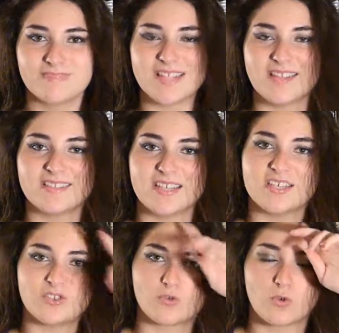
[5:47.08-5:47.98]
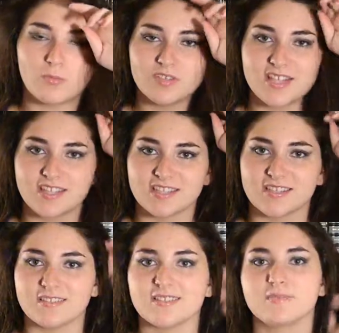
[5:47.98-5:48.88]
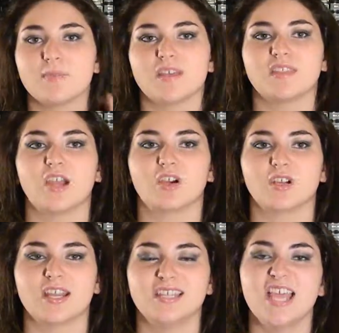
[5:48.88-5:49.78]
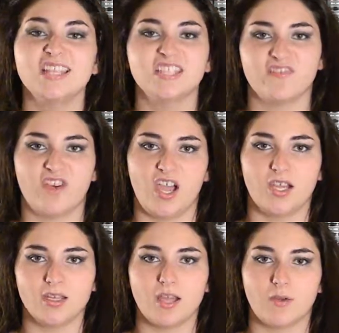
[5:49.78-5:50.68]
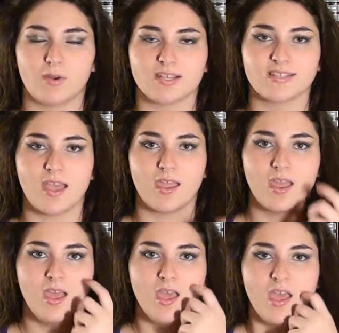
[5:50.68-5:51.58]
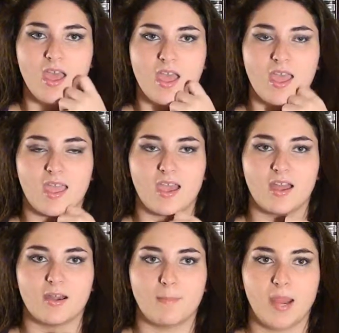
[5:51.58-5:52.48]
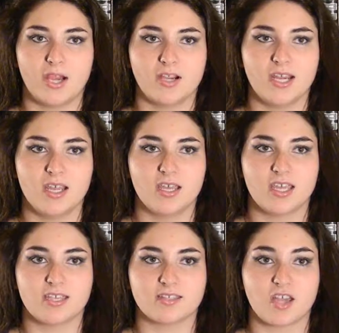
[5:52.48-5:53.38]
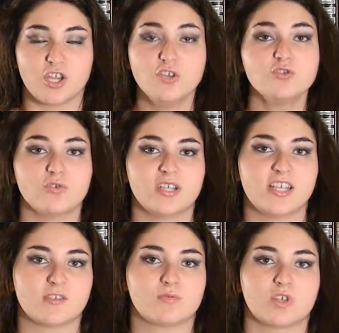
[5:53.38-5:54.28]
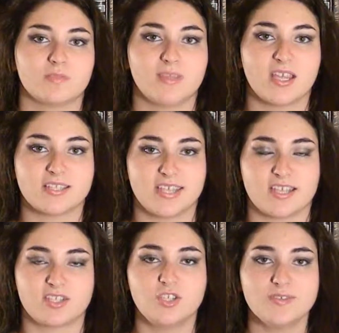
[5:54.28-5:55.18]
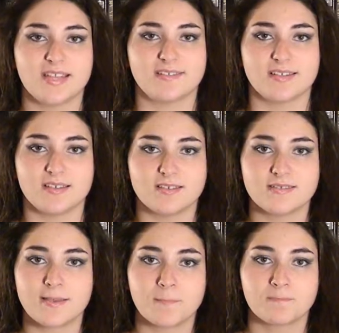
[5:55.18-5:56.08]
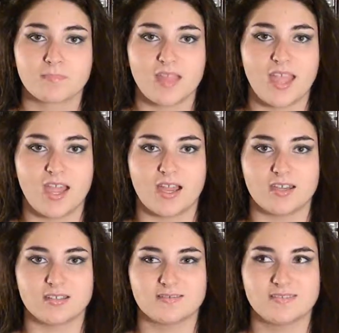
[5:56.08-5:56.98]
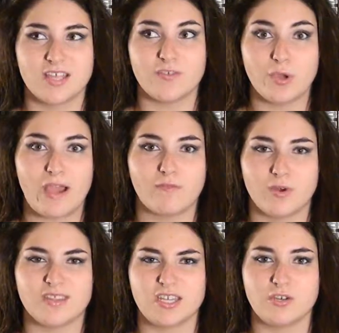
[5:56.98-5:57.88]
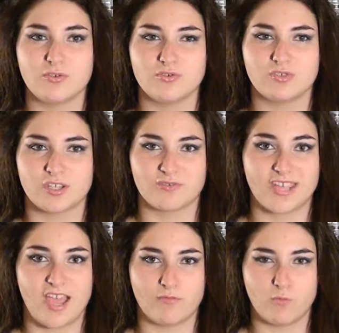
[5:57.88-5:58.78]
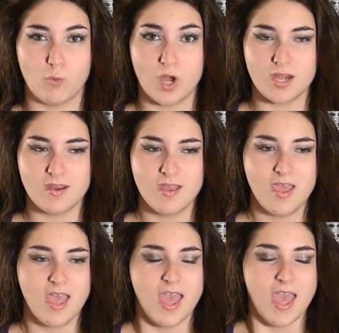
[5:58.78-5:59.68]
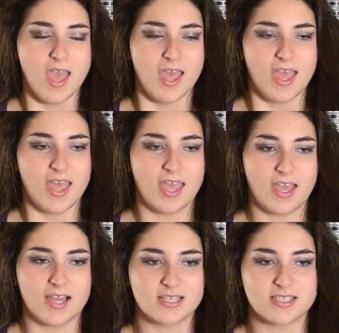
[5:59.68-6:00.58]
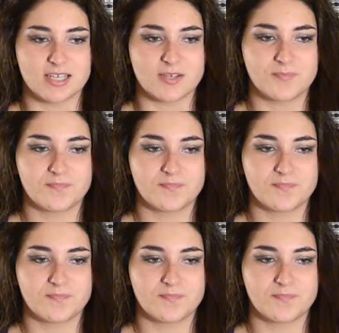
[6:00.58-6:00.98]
senses, your normal sentences, but they're intensified, I want to say. And Perry is unusual in his world because he has 2 senses, and if you have one then you usually only have one. And